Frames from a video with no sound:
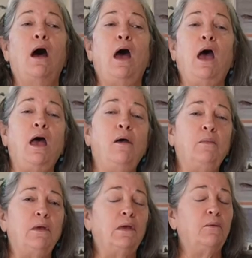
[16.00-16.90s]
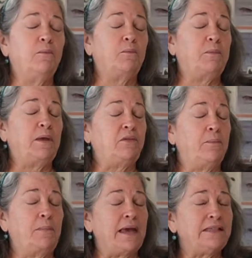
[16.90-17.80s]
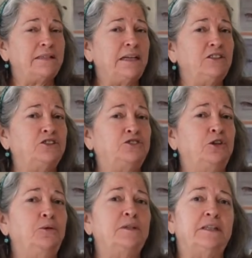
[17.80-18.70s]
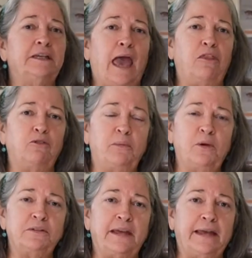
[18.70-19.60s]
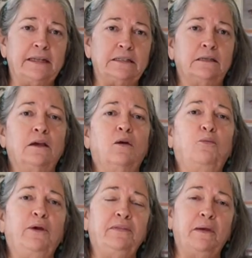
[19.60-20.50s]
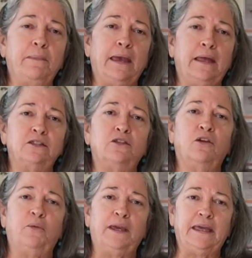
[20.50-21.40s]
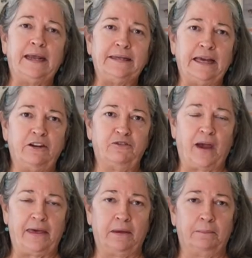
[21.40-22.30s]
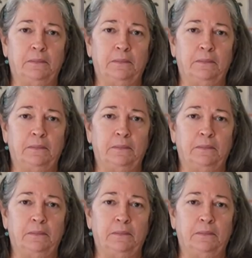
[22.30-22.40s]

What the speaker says: But the best thing to do is to gather up those ants, bring them in so that we can identify them.